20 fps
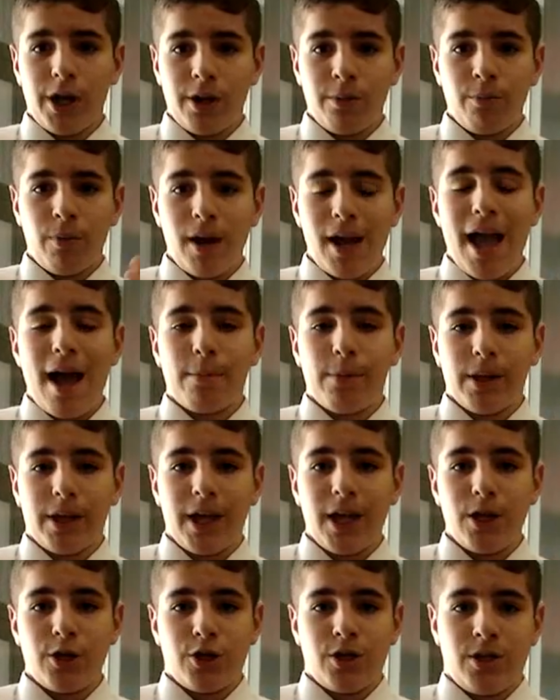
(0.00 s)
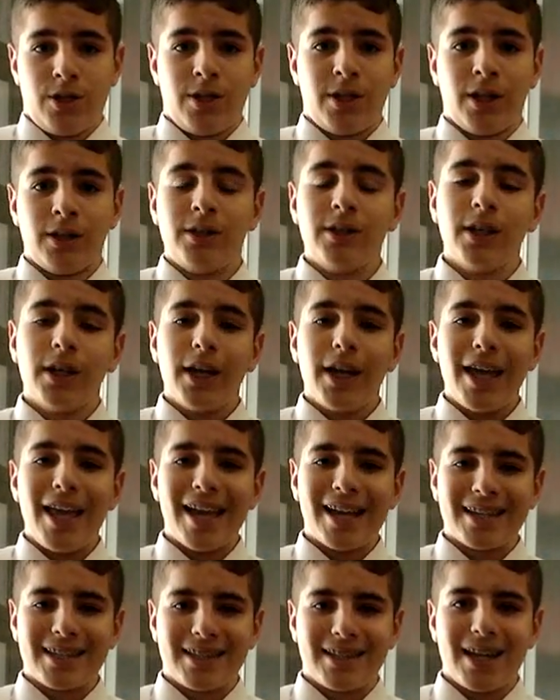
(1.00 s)
and buy applications that
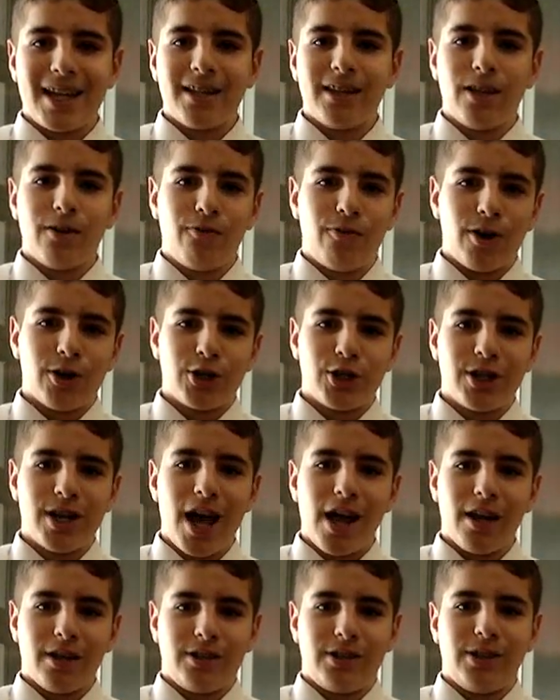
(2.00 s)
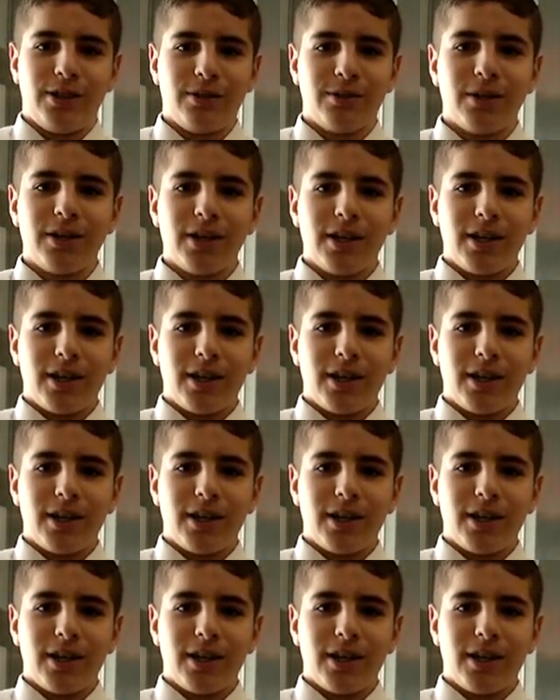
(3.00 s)
extend the functionality,